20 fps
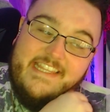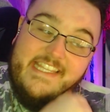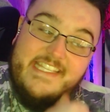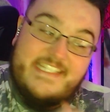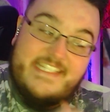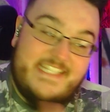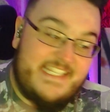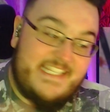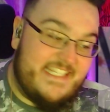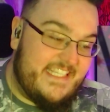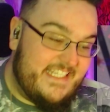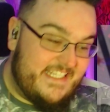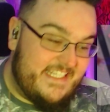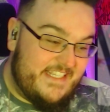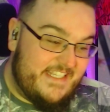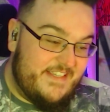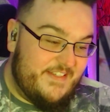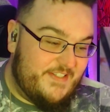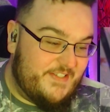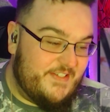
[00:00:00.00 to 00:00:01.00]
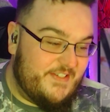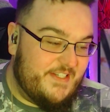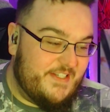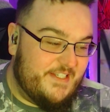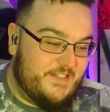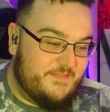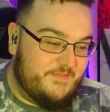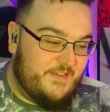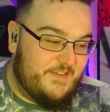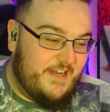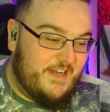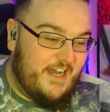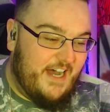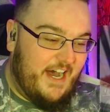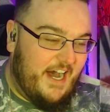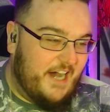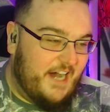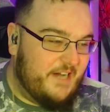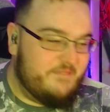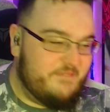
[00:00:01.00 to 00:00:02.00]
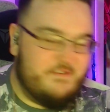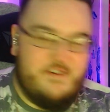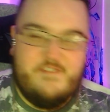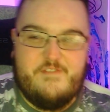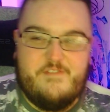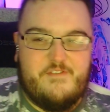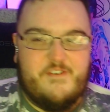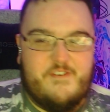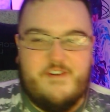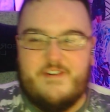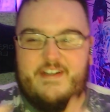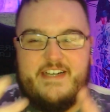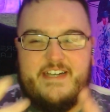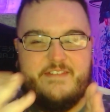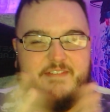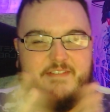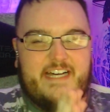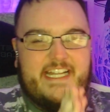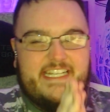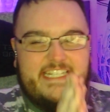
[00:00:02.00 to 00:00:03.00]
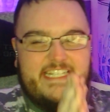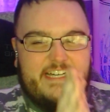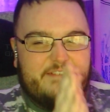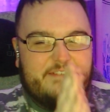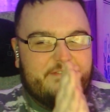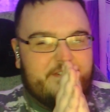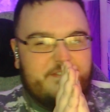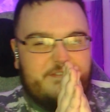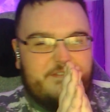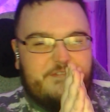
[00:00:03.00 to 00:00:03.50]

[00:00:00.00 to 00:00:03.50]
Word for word: this is his new dream. I'm all for it, man. I'm all for